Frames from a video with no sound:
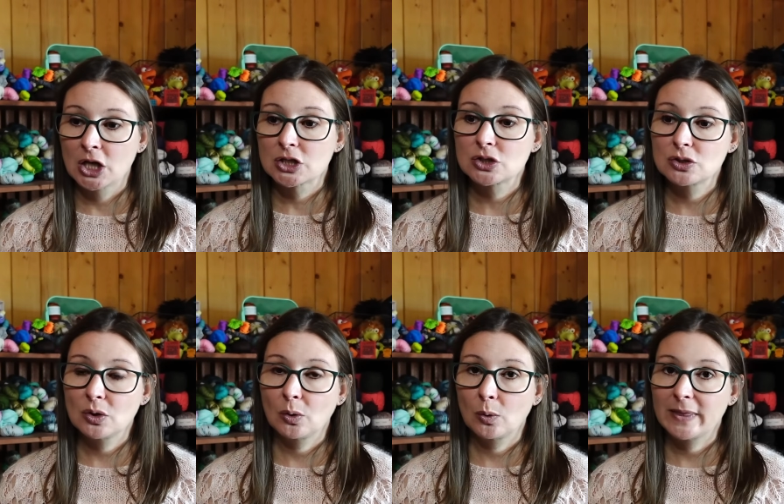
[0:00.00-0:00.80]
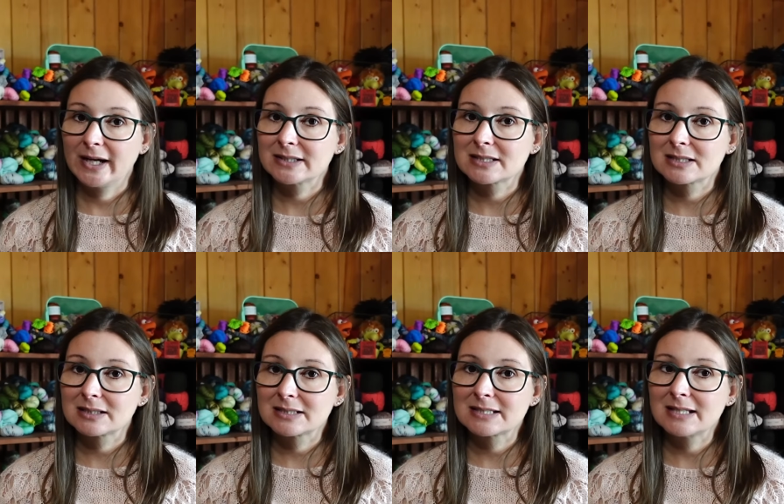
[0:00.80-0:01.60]
So that's
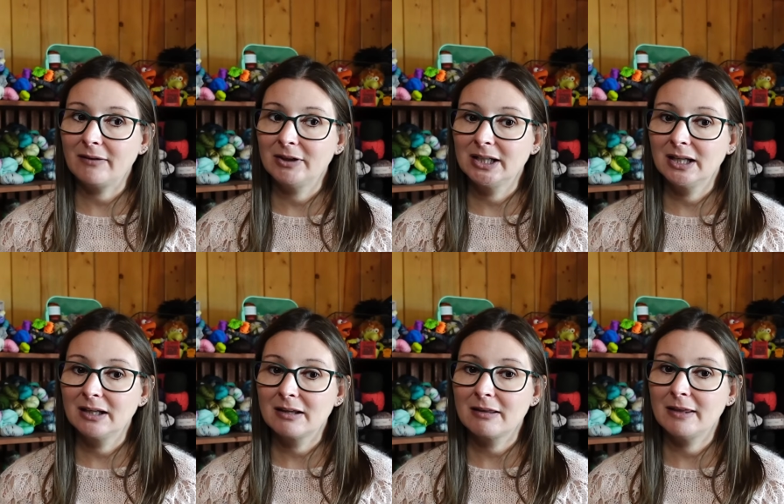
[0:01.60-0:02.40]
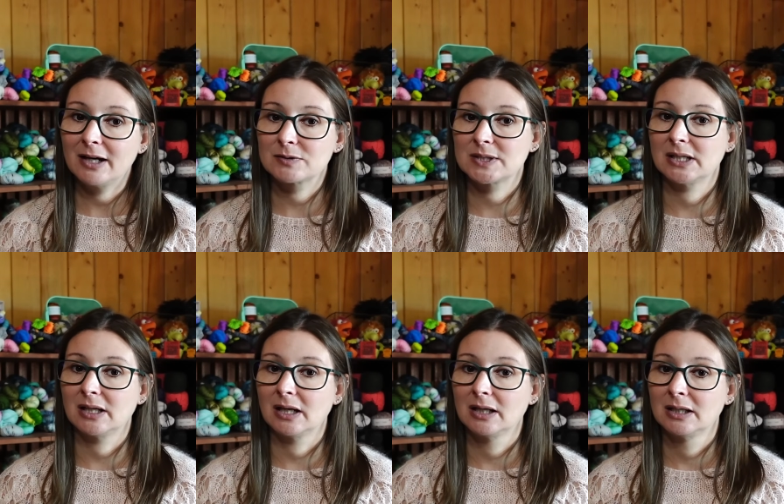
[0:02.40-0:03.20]

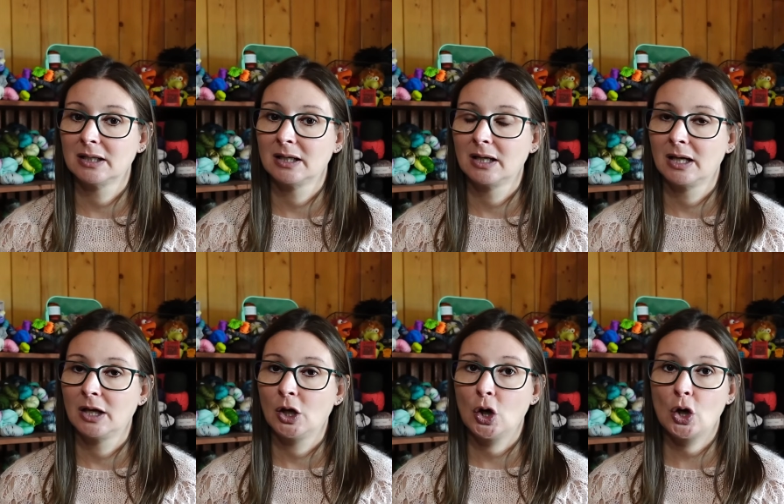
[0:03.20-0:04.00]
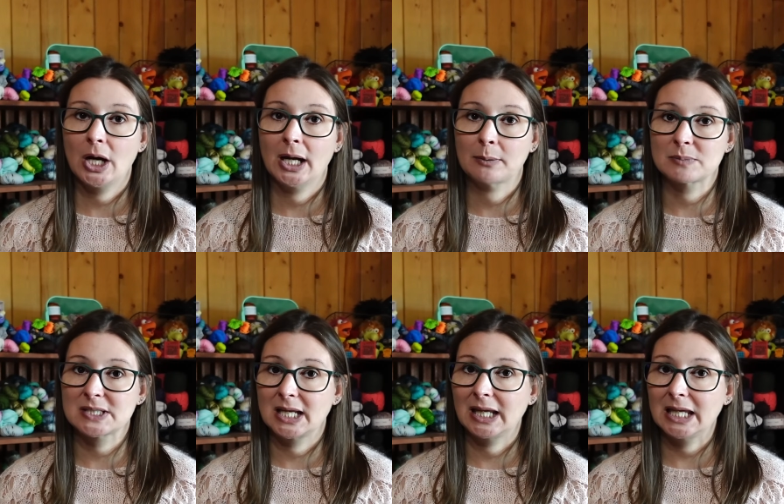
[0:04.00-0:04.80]
7,000
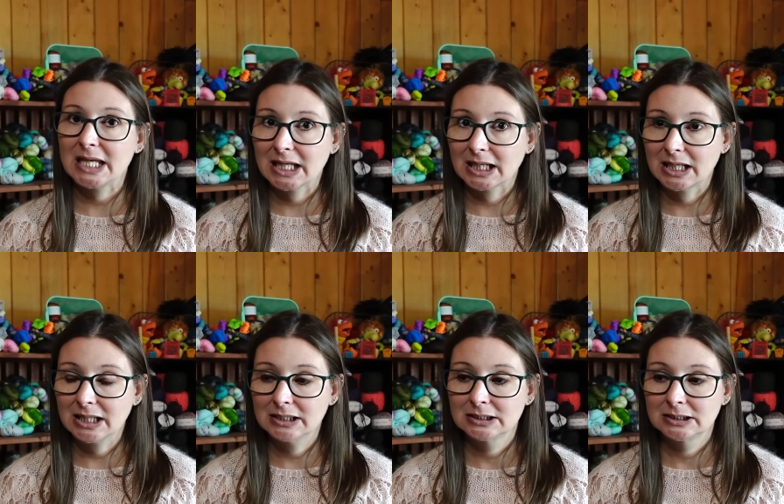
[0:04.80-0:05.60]
grams in